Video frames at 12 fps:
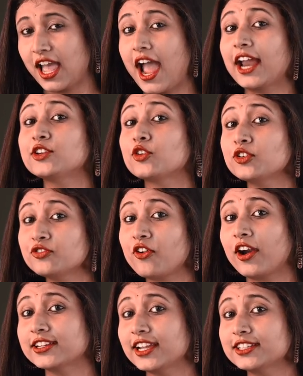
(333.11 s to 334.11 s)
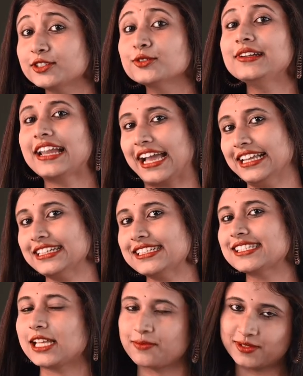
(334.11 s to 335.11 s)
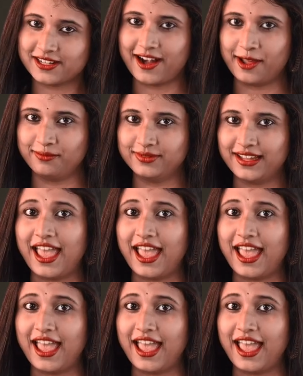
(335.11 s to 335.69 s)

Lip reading: and don't forget to like, subscribe